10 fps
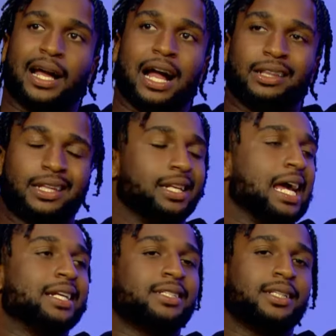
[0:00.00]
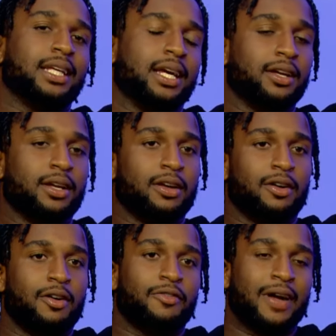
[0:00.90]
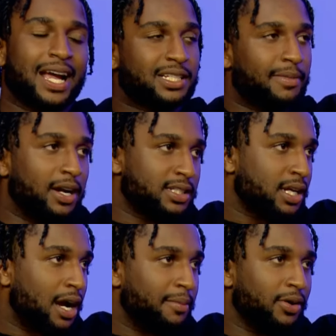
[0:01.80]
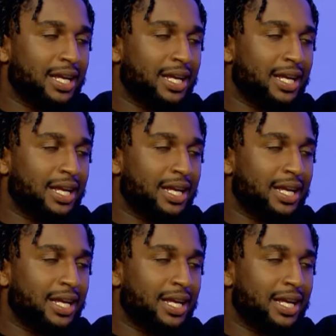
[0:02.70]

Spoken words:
I literally had to sit there for X amount of time, bro.